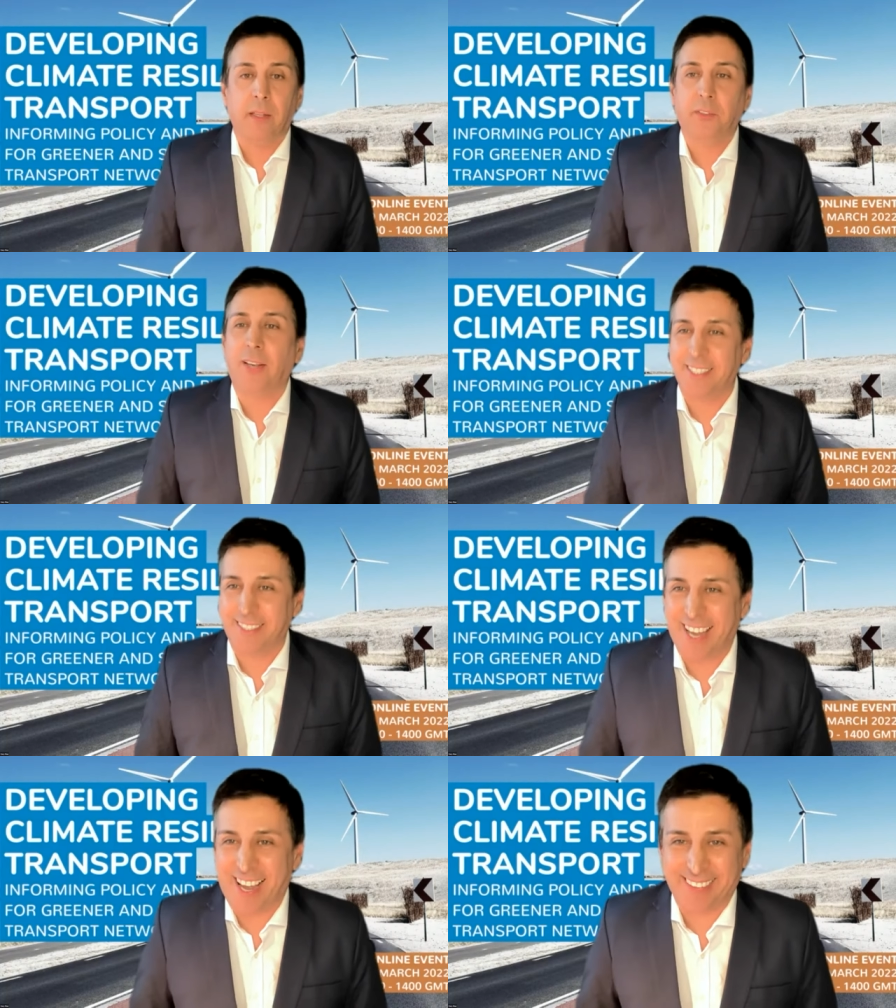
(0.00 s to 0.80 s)
So let's
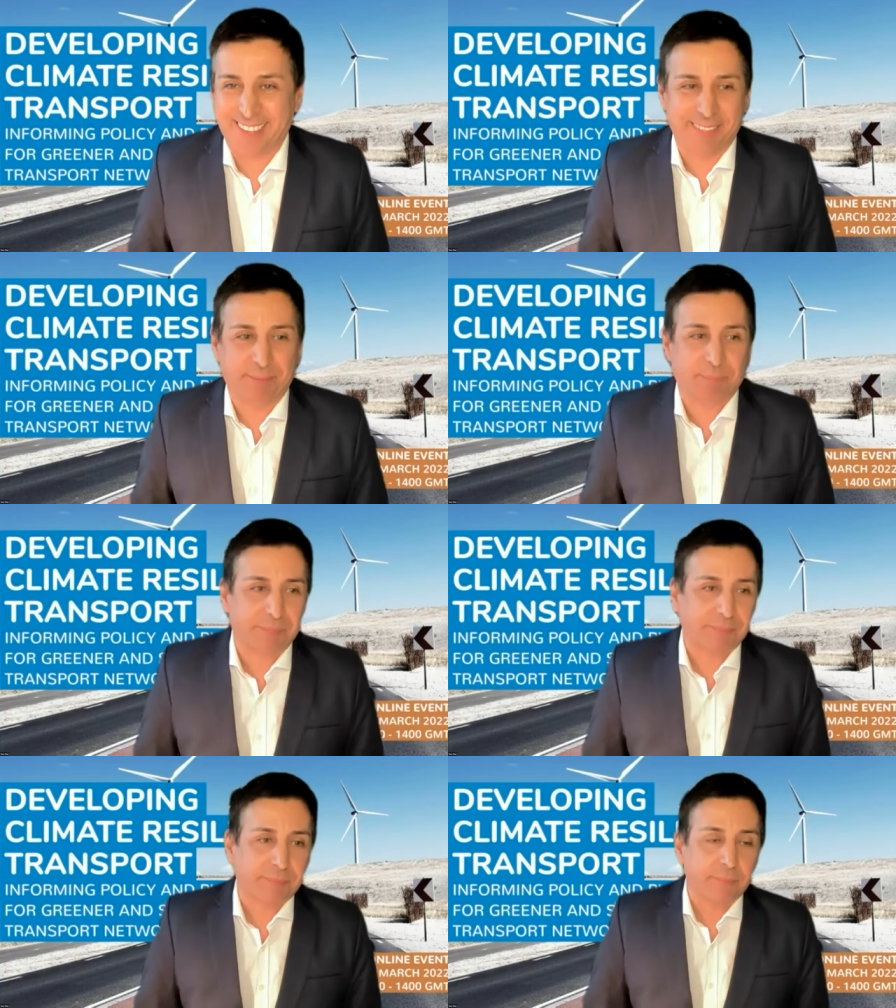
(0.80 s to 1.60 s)
start.
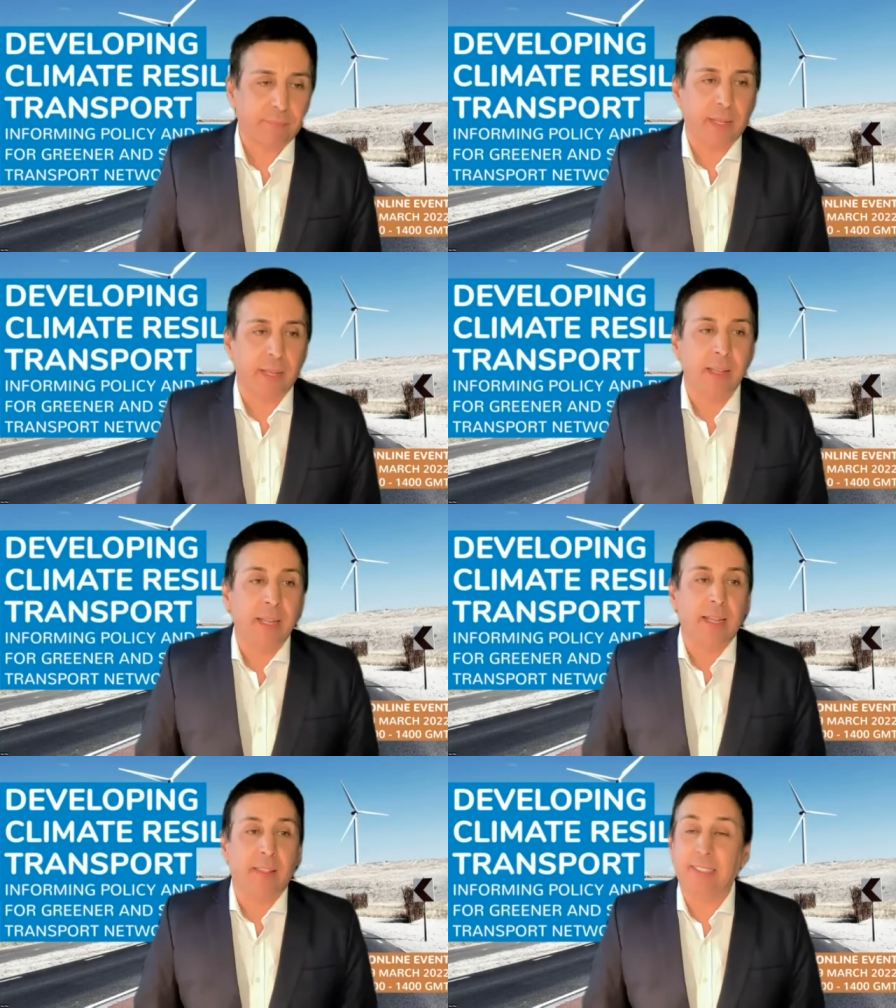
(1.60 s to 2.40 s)

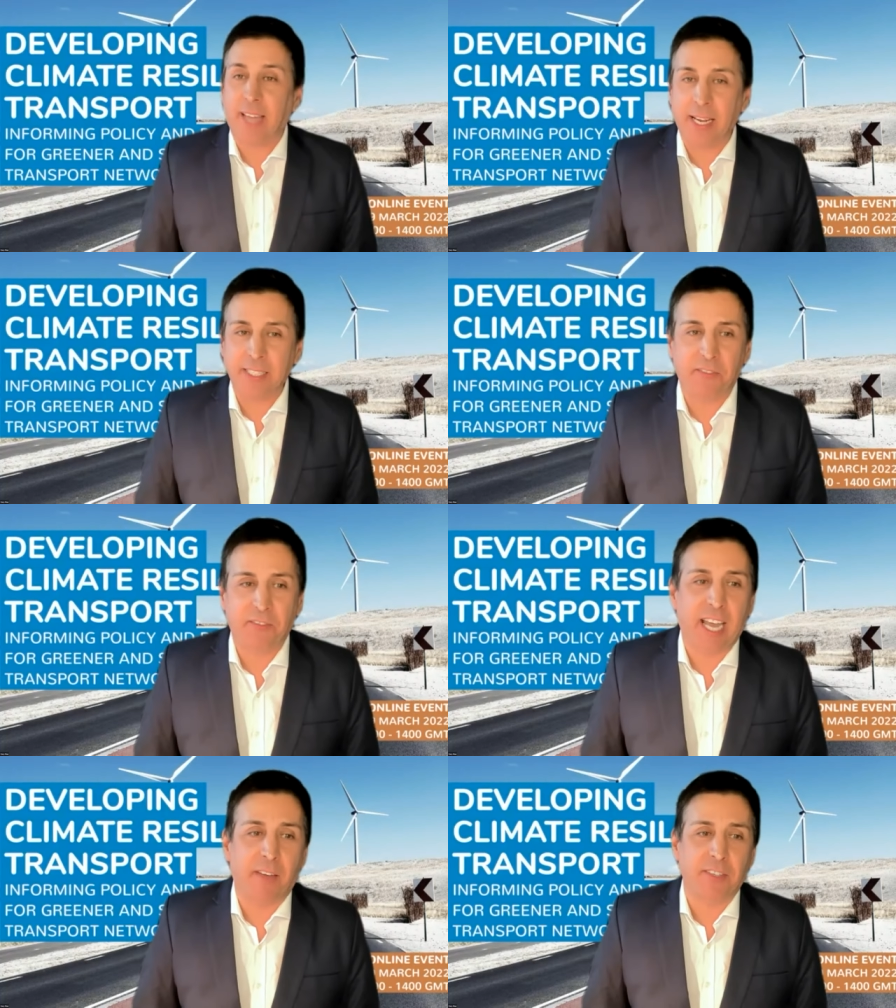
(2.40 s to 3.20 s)
The
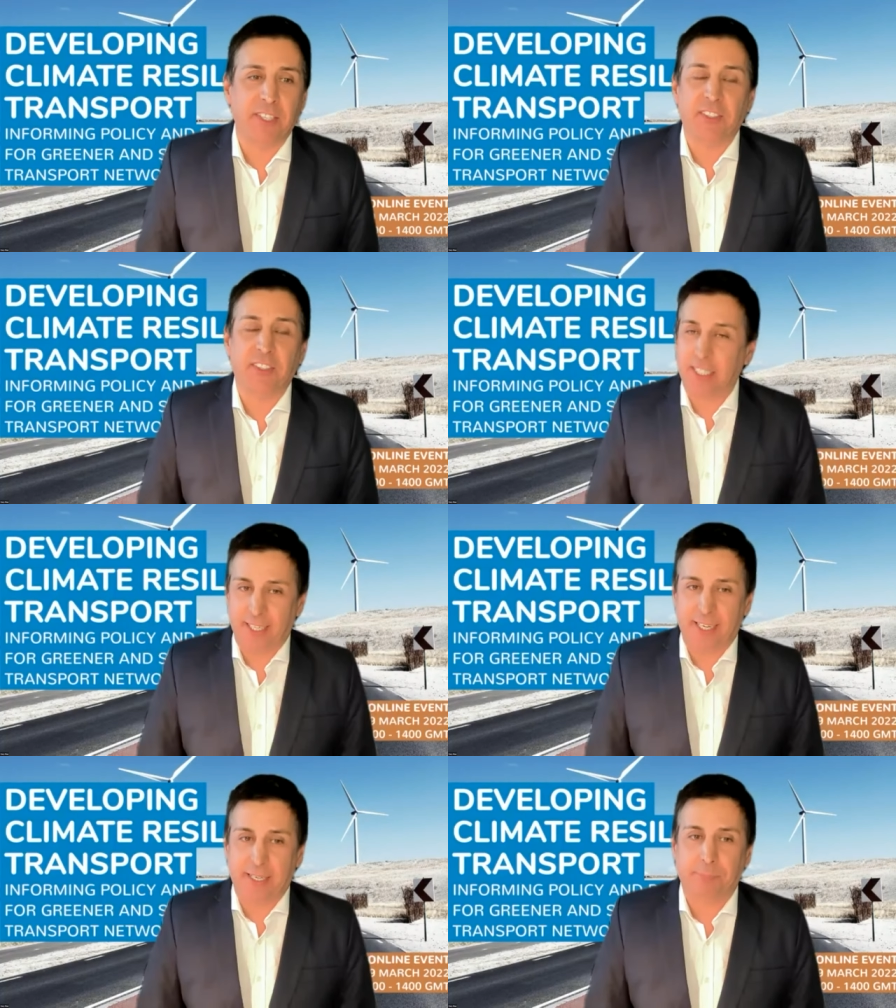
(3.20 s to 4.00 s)
scientific evidence is
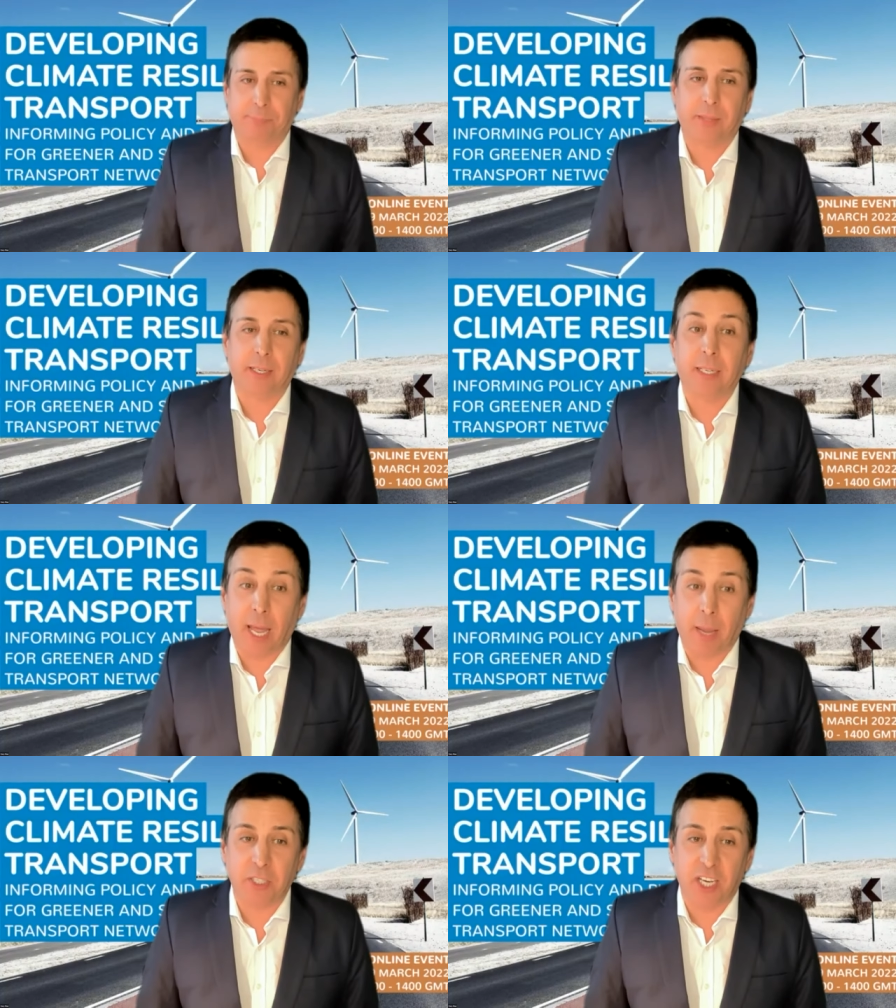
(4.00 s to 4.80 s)
clear.
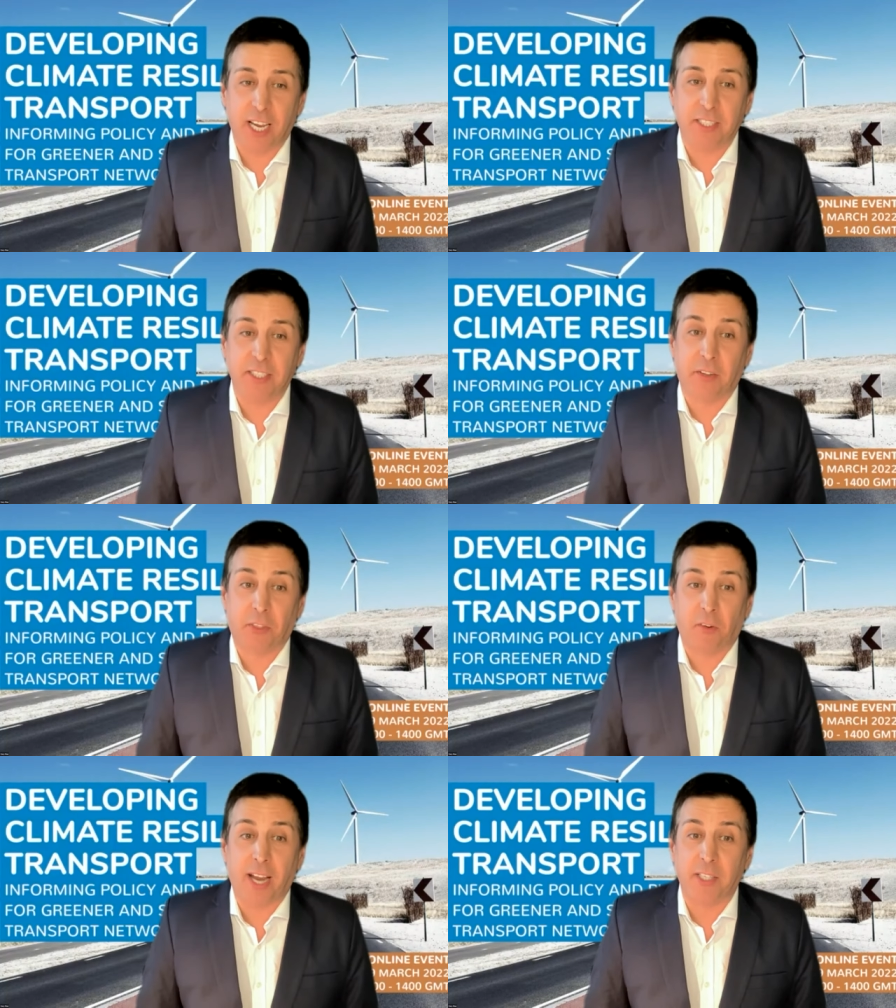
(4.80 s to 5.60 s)
Climate change is a
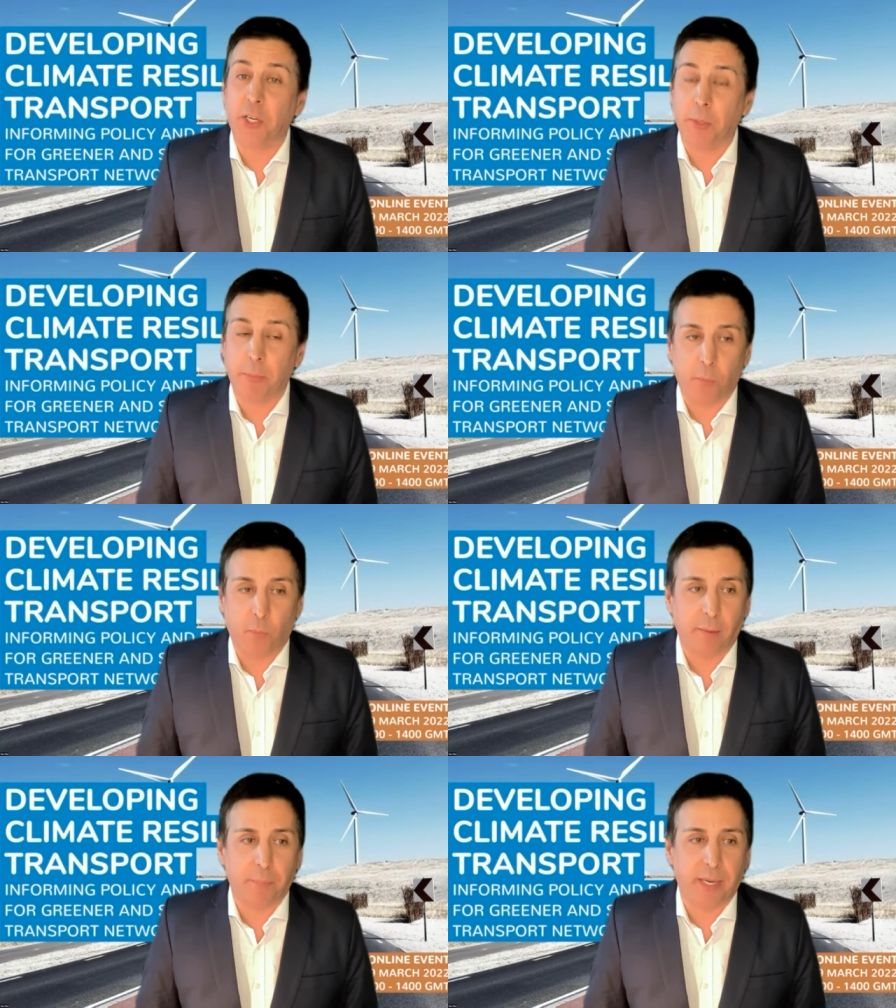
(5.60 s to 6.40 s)
threat to human
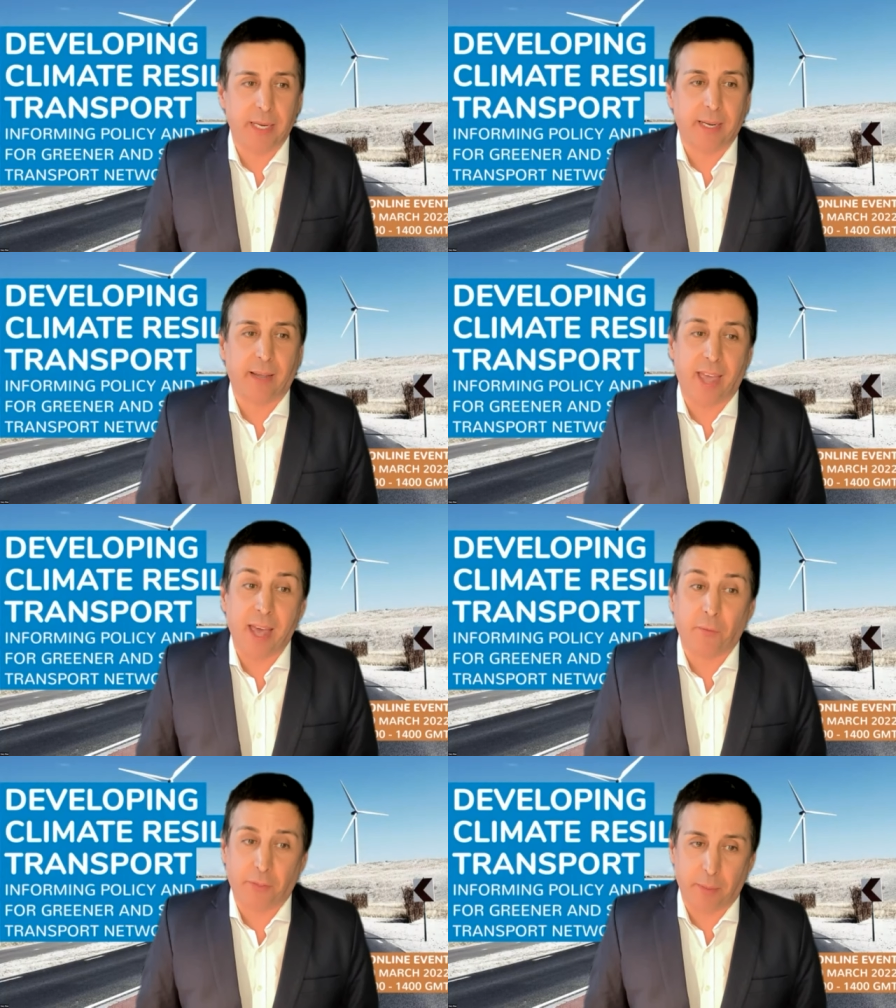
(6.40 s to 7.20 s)
well-being and the
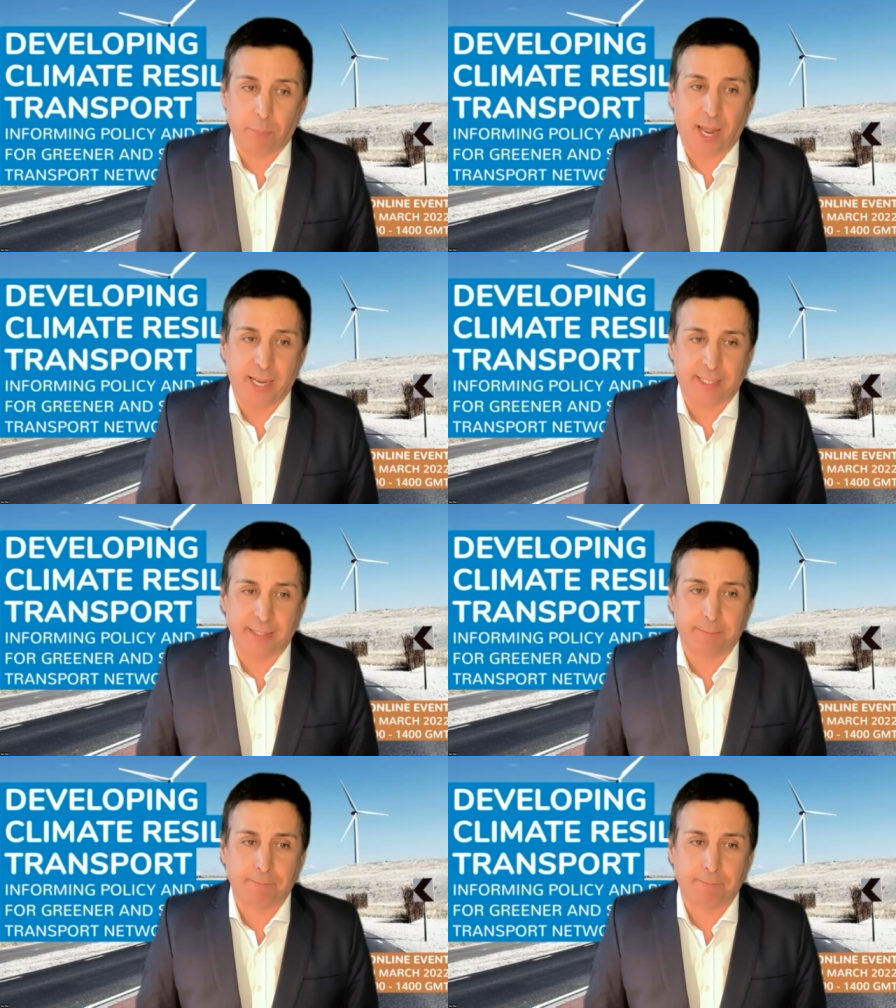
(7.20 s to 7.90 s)
health of the planet.